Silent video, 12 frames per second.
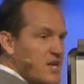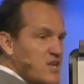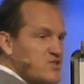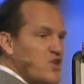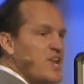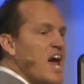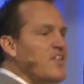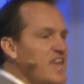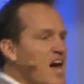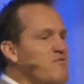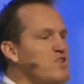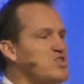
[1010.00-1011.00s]
So now the
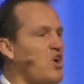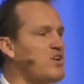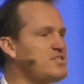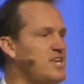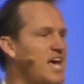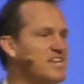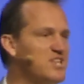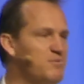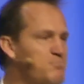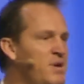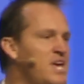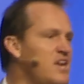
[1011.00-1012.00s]
average Aussie has $1
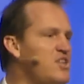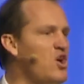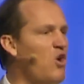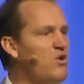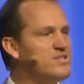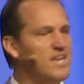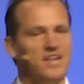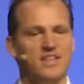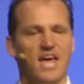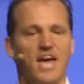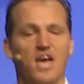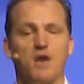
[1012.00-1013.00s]
million in
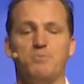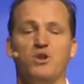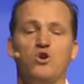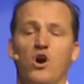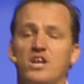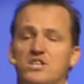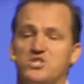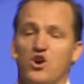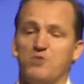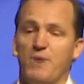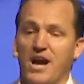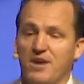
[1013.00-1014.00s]
there, but not in the
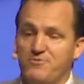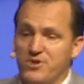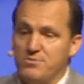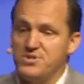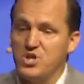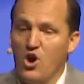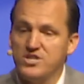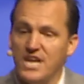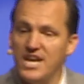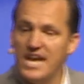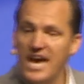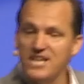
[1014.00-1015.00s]
stock market for themselves,
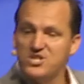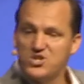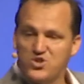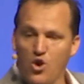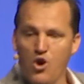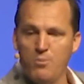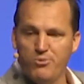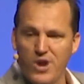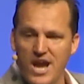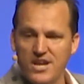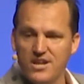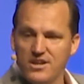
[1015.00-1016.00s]
in a
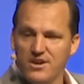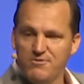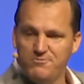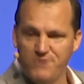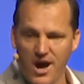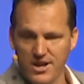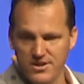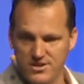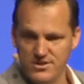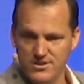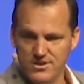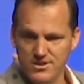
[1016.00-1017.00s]
Storm-branded fund.
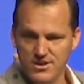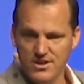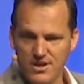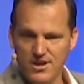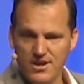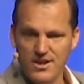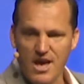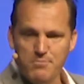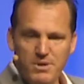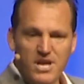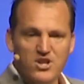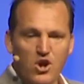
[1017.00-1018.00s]
$1
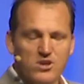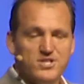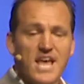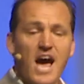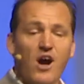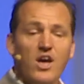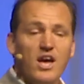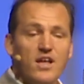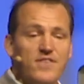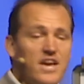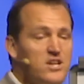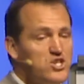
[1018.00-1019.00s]
million. Now,
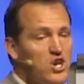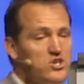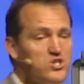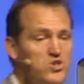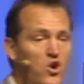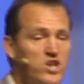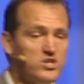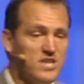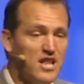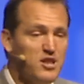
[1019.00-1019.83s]
they can show stories because other